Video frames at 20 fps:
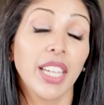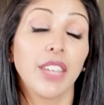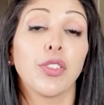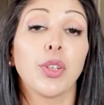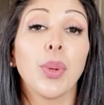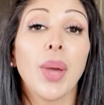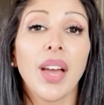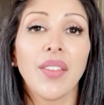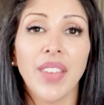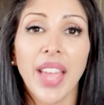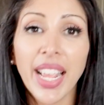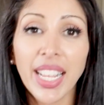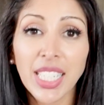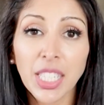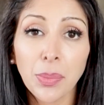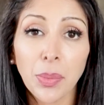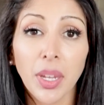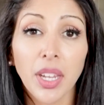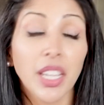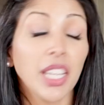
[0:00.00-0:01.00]
If you have
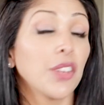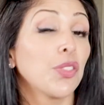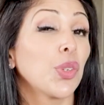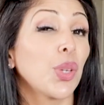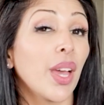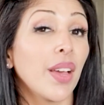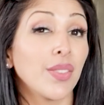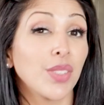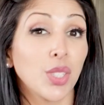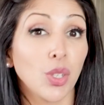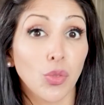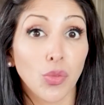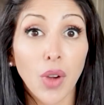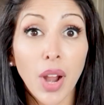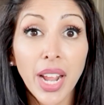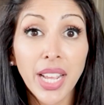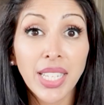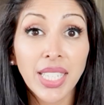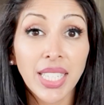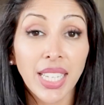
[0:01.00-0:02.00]
eczema, if you have
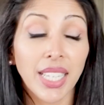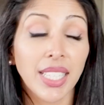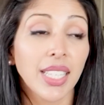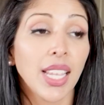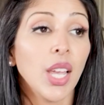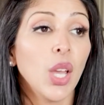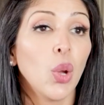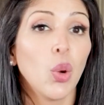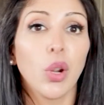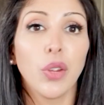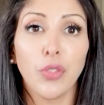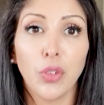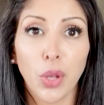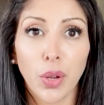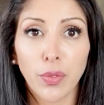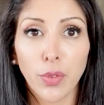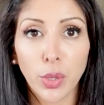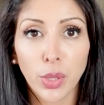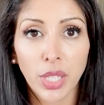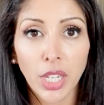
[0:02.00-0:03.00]
psoriasis, or if you
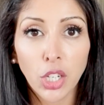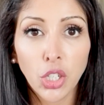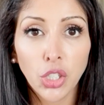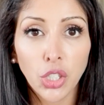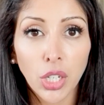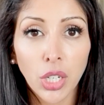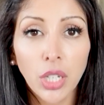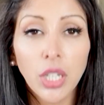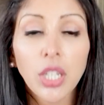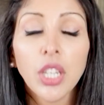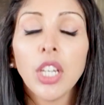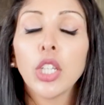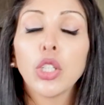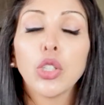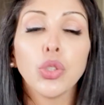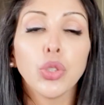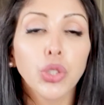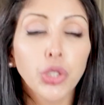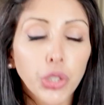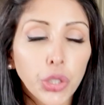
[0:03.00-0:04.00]
have rosacea,
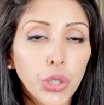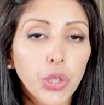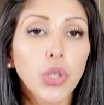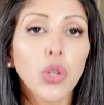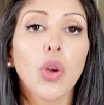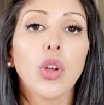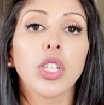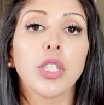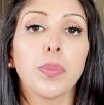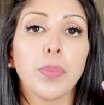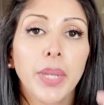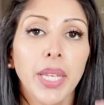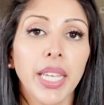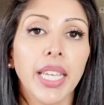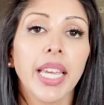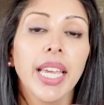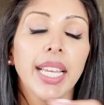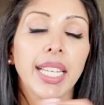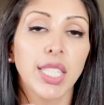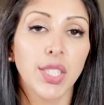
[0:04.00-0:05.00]
you should not
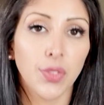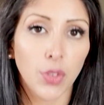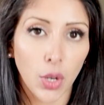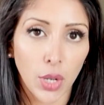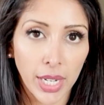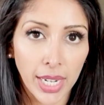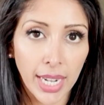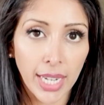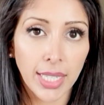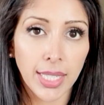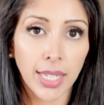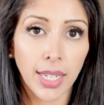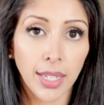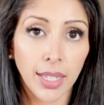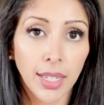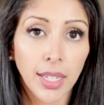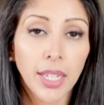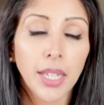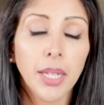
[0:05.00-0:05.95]
be exfoliating